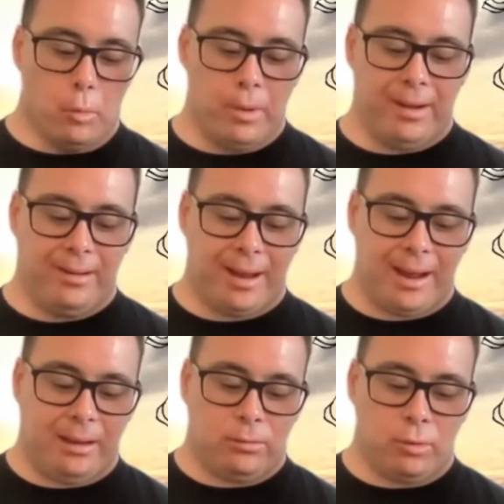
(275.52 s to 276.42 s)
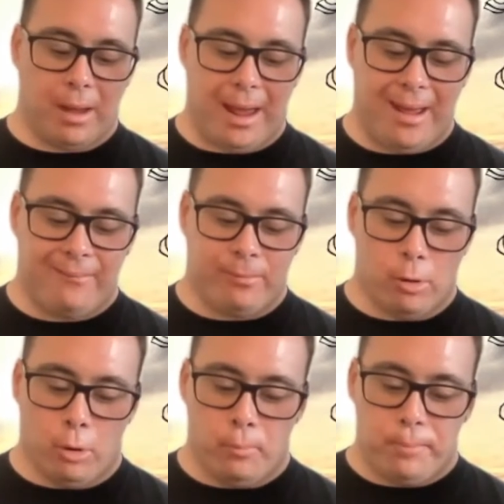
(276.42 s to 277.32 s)
We need to have
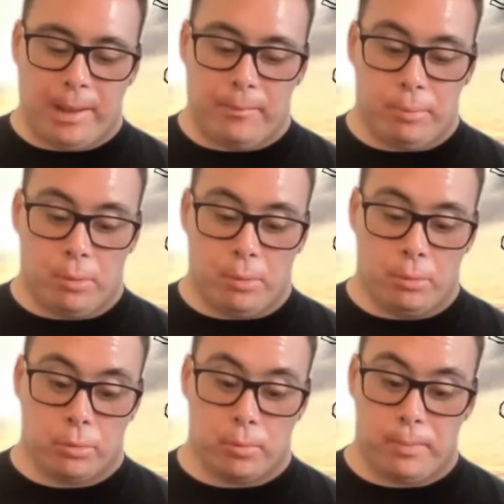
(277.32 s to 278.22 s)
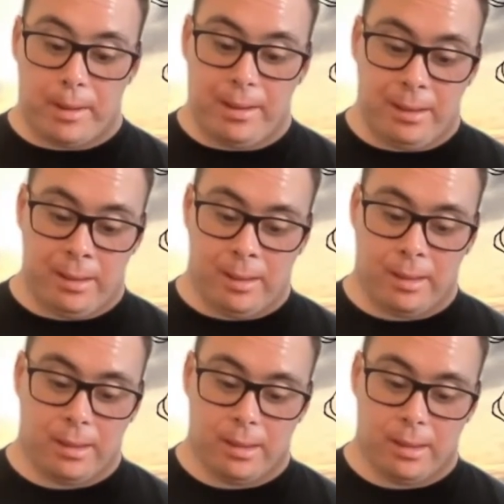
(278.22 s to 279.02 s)
all people to be